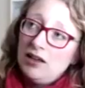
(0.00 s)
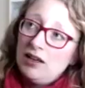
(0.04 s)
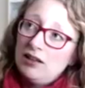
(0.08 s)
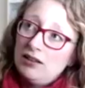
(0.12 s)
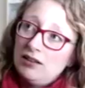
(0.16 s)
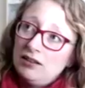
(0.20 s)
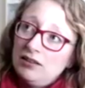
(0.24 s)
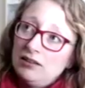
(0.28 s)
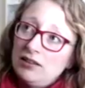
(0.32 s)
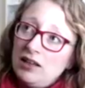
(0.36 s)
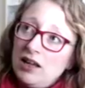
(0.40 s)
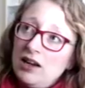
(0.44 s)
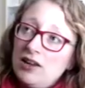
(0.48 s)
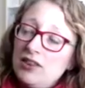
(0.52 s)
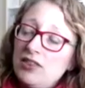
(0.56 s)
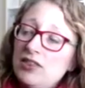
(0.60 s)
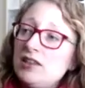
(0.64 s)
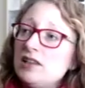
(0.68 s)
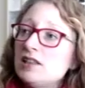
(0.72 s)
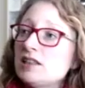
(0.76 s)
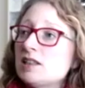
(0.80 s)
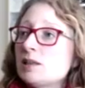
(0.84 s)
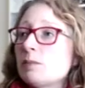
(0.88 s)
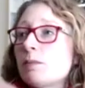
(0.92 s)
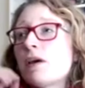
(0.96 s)
and I
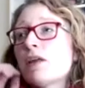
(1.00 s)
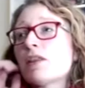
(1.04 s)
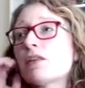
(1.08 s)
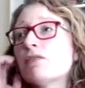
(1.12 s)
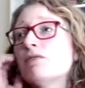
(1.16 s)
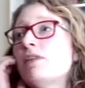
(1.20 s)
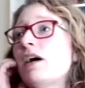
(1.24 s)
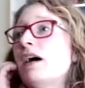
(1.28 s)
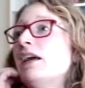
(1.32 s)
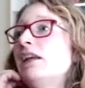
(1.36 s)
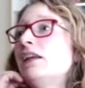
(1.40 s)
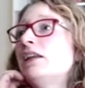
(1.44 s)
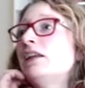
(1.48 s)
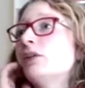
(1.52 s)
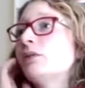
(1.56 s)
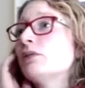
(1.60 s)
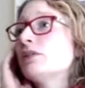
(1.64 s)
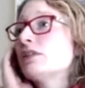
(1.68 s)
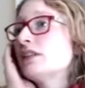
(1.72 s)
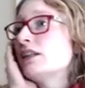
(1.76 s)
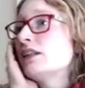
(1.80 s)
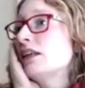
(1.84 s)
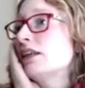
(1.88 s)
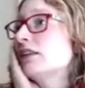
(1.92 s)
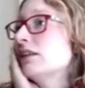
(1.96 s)
think it's about the value,
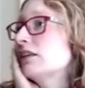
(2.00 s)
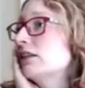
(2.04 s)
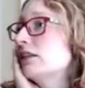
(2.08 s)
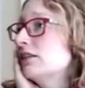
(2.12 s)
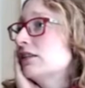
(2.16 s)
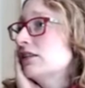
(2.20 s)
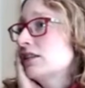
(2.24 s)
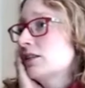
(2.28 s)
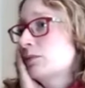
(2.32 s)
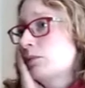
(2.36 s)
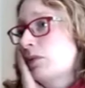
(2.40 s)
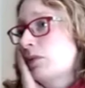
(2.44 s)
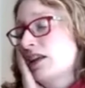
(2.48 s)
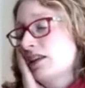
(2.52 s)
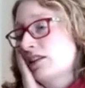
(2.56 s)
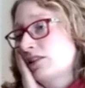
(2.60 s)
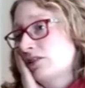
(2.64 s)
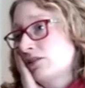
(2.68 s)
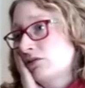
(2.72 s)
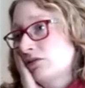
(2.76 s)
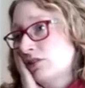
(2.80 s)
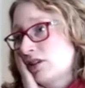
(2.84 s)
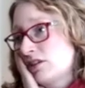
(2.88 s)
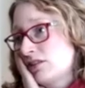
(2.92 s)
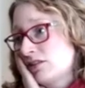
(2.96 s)
isn't it, that that's placed
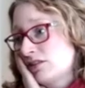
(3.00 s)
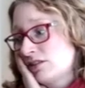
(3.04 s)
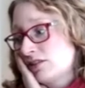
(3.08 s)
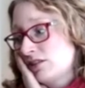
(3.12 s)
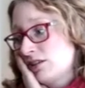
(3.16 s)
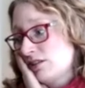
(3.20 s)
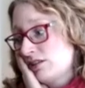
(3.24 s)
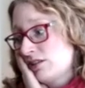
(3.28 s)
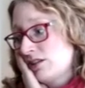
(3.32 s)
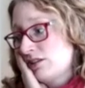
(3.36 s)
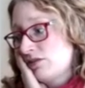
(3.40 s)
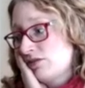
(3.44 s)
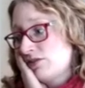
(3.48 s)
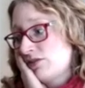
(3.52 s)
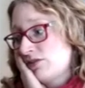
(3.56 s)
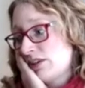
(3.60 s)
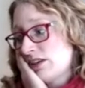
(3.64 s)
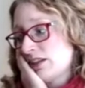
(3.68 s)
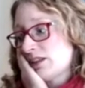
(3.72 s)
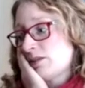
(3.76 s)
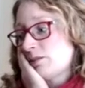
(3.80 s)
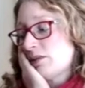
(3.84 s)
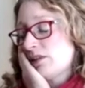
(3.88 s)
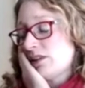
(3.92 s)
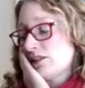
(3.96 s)
on those those different
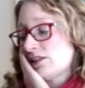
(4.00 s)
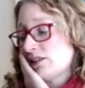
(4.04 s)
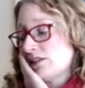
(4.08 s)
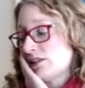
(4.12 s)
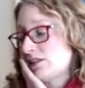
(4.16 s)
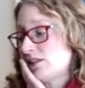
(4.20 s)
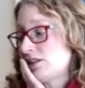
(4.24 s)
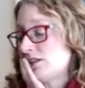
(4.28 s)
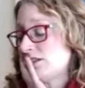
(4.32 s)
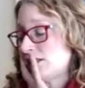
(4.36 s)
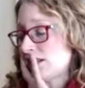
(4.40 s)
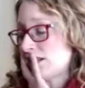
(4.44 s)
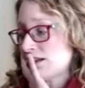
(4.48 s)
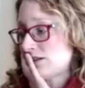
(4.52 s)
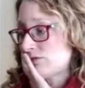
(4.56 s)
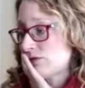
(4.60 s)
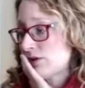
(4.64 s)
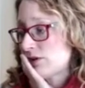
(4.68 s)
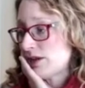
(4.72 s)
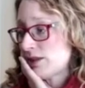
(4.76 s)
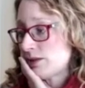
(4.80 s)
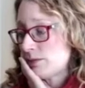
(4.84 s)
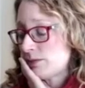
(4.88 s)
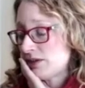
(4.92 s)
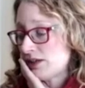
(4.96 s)
things? Because as you said
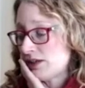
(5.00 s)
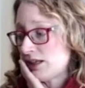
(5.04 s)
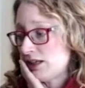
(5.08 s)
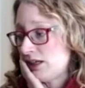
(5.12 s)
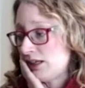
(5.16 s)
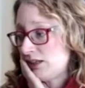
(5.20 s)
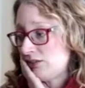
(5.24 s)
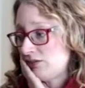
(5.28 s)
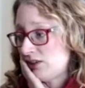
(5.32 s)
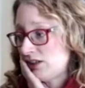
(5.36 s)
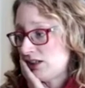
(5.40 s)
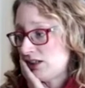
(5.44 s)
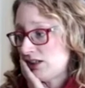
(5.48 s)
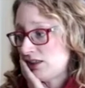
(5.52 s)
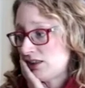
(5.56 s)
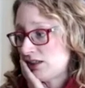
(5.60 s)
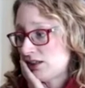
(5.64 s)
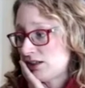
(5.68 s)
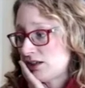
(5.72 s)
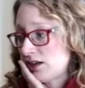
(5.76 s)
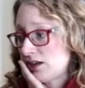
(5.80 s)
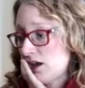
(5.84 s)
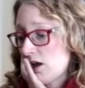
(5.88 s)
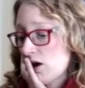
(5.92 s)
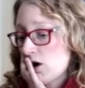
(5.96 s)
right at the beginning, really,
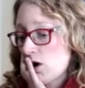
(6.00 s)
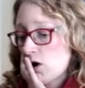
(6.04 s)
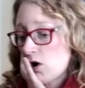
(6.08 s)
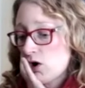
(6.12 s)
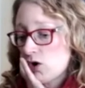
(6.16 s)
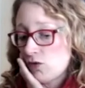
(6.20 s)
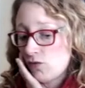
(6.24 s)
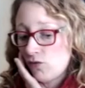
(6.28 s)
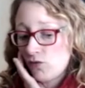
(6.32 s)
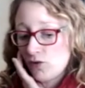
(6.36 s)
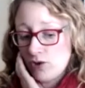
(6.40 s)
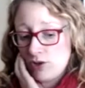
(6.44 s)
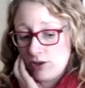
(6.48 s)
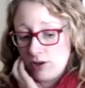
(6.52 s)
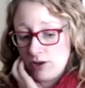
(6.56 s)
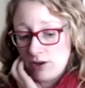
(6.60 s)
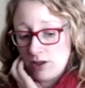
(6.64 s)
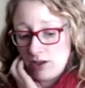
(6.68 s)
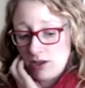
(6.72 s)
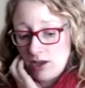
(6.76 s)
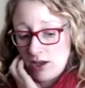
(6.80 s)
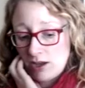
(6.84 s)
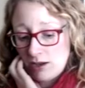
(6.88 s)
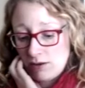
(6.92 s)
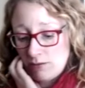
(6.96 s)
that
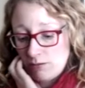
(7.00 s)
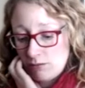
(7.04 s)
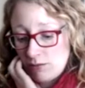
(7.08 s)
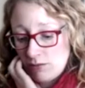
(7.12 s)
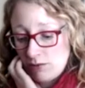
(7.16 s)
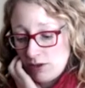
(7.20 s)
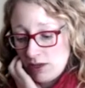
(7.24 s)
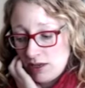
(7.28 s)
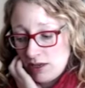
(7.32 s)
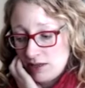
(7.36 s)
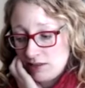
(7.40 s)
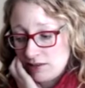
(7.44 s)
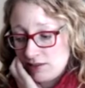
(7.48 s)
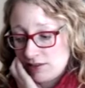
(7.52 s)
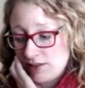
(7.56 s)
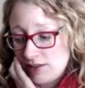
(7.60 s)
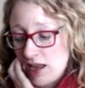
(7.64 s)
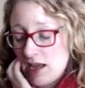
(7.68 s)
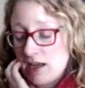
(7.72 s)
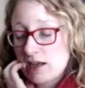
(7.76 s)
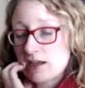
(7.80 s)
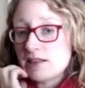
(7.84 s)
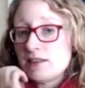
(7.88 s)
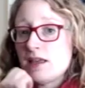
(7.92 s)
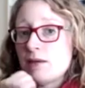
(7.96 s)
often um, it's
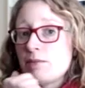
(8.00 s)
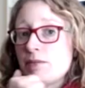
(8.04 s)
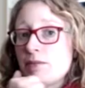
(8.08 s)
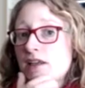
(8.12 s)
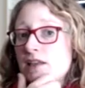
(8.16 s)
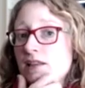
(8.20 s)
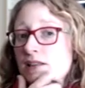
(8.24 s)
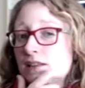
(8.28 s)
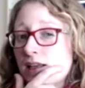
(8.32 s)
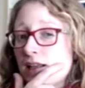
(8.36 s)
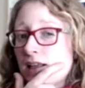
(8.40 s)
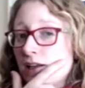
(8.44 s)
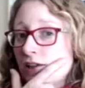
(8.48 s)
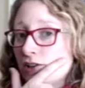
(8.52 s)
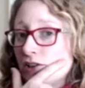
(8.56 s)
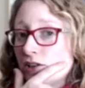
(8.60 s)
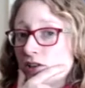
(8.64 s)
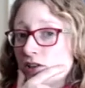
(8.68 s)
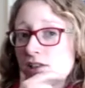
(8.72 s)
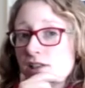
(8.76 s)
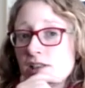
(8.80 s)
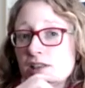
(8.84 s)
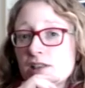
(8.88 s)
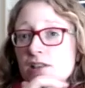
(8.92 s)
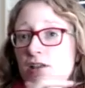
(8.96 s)
academic
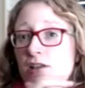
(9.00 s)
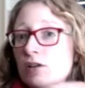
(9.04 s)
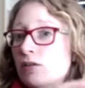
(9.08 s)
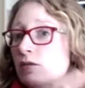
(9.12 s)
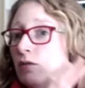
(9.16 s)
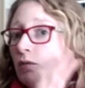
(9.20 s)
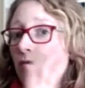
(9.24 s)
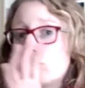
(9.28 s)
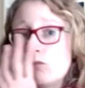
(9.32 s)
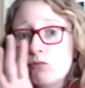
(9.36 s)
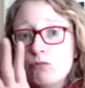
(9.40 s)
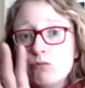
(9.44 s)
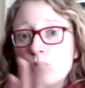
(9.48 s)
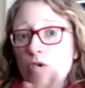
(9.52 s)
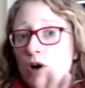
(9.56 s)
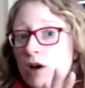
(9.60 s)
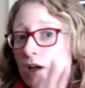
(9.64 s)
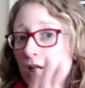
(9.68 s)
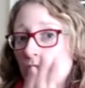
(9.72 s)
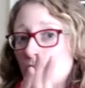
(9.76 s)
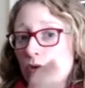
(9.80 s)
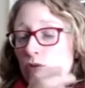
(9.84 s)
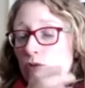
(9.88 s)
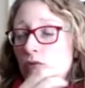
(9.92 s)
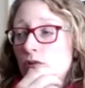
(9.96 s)
intelligence that,
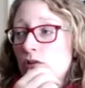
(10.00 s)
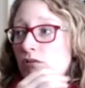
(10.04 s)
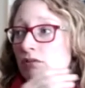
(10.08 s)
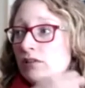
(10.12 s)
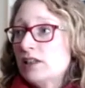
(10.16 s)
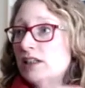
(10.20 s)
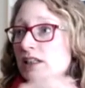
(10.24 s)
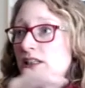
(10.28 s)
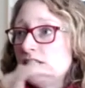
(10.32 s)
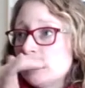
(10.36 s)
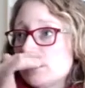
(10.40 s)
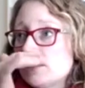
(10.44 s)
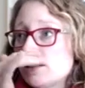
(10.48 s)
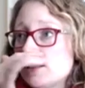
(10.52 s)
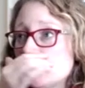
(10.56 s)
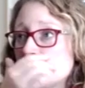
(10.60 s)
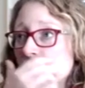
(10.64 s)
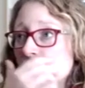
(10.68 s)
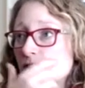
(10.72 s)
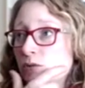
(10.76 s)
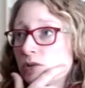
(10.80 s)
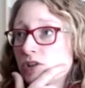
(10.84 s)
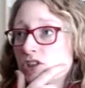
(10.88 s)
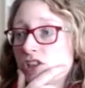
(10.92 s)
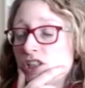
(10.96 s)
rightly or wrongly, is is
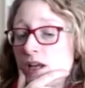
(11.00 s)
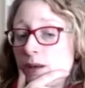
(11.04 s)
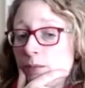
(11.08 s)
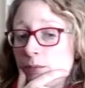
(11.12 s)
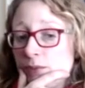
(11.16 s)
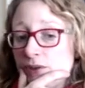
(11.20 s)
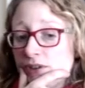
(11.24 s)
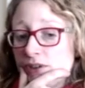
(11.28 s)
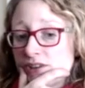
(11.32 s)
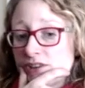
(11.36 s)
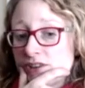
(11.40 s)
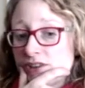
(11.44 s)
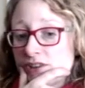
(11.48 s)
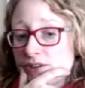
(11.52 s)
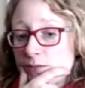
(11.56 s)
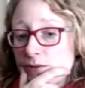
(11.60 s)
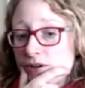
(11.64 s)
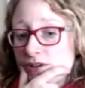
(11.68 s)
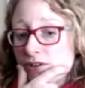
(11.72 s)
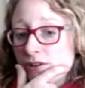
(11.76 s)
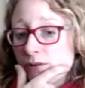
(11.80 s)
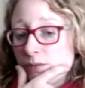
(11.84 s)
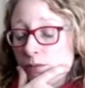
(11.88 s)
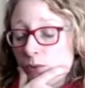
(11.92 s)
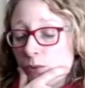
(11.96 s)
always championed as the
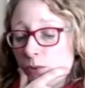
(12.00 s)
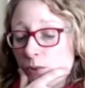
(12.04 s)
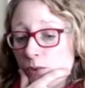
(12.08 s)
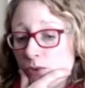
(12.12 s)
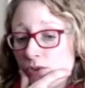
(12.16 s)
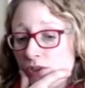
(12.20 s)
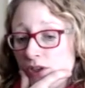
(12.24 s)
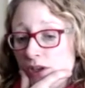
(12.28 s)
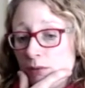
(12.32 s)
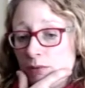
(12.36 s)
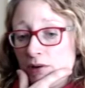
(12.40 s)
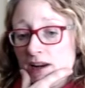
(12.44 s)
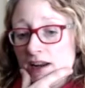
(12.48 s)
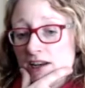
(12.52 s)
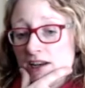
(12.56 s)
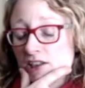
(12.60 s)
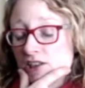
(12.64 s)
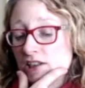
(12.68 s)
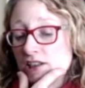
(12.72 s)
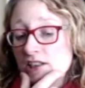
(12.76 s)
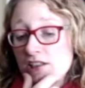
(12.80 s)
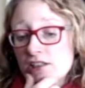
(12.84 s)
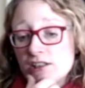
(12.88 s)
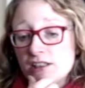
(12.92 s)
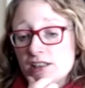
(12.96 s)
most important thing. When
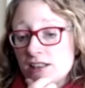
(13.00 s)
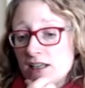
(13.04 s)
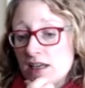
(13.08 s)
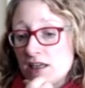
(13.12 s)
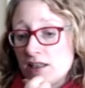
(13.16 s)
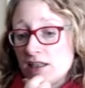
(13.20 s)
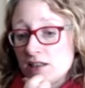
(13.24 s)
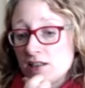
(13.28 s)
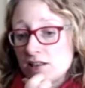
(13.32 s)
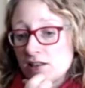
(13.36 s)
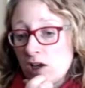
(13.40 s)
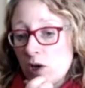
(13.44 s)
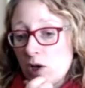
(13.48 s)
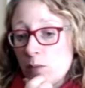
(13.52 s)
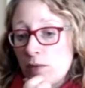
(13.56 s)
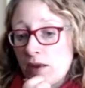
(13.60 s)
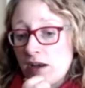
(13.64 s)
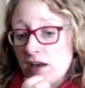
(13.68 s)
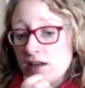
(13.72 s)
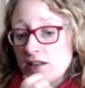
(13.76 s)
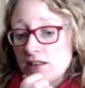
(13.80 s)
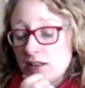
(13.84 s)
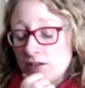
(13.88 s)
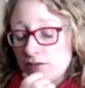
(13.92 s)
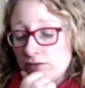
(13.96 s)
actually, as you say, there's so
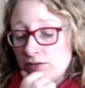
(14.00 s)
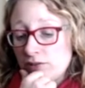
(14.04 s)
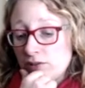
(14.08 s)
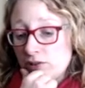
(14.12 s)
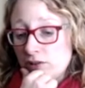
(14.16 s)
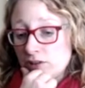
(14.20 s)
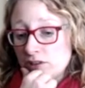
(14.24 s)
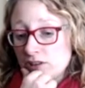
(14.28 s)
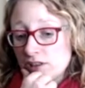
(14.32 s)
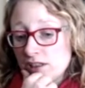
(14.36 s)
many different